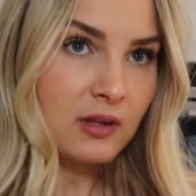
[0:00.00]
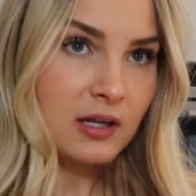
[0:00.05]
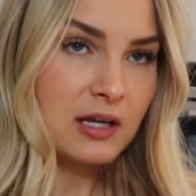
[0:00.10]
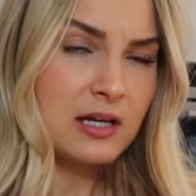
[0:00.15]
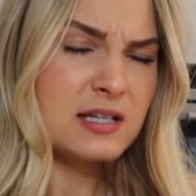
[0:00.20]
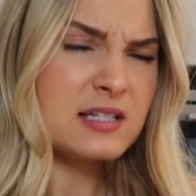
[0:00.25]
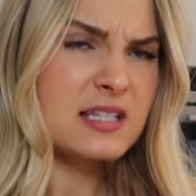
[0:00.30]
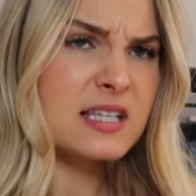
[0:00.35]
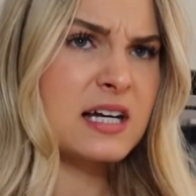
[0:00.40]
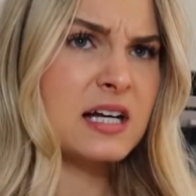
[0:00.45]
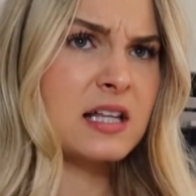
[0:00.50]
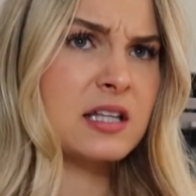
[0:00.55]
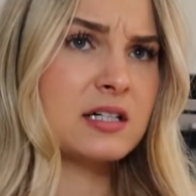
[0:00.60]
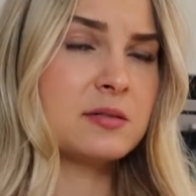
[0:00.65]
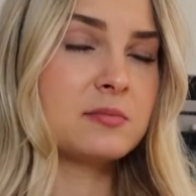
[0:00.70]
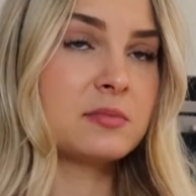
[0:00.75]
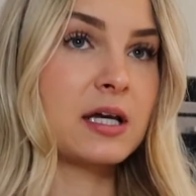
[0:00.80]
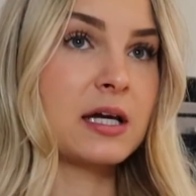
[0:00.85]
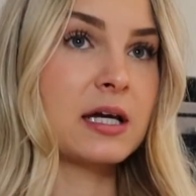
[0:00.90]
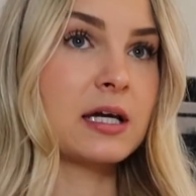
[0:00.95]
And tell
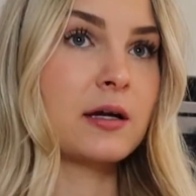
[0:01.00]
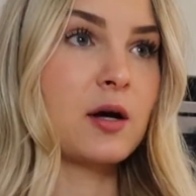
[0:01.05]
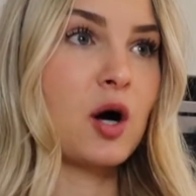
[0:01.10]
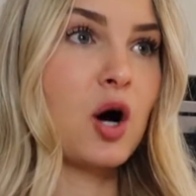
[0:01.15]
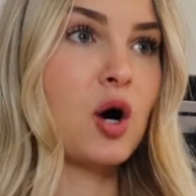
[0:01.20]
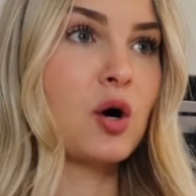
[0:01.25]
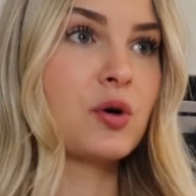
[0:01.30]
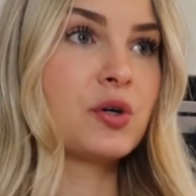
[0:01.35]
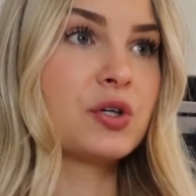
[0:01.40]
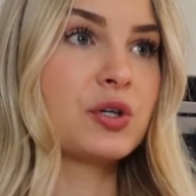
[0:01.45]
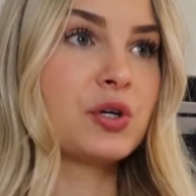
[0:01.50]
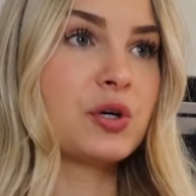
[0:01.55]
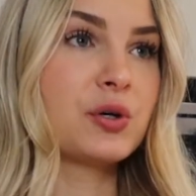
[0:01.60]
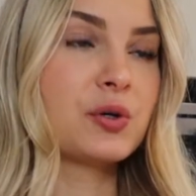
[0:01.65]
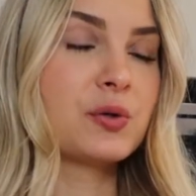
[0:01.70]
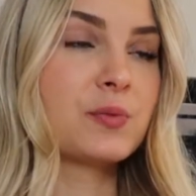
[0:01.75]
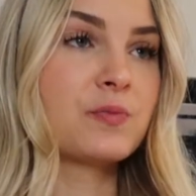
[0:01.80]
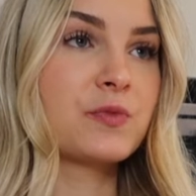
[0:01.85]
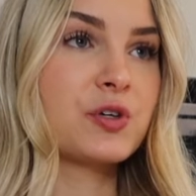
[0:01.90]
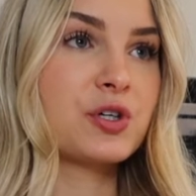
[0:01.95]
them like, oh, you
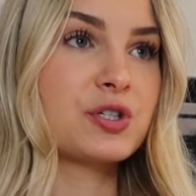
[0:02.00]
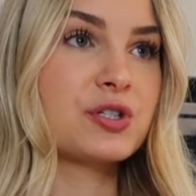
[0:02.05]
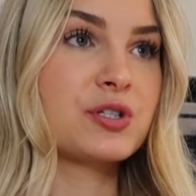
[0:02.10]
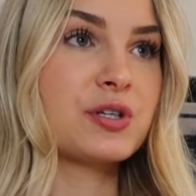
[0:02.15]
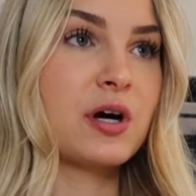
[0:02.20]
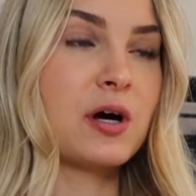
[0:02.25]
know, there's,